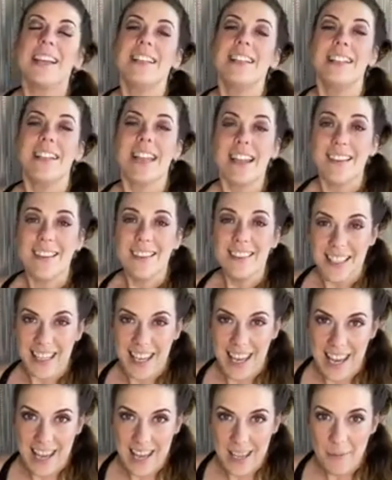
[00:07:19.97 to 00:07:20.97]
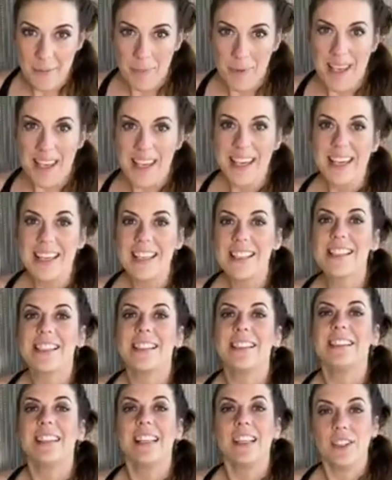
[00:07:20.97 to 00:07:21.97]
Nail camp is
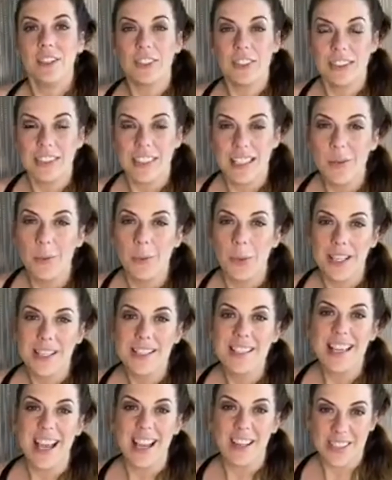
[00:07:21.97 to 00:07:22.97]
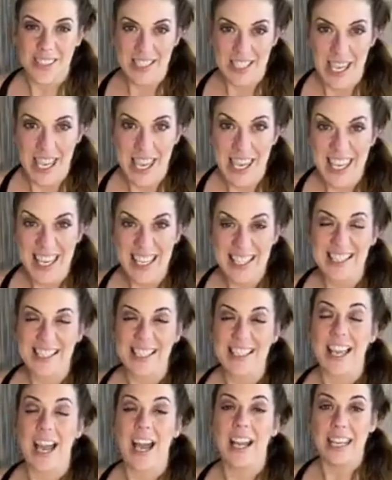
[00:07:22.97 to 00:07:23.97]
literally what it sounds like. It's
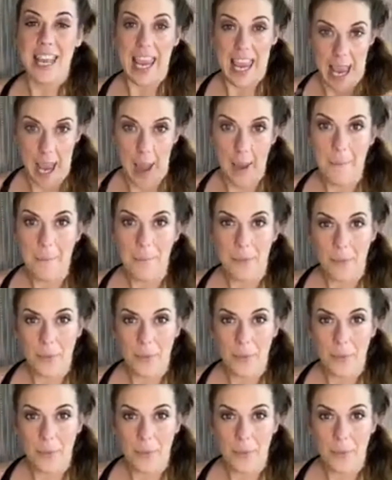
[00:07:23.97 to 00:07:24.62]
a camp.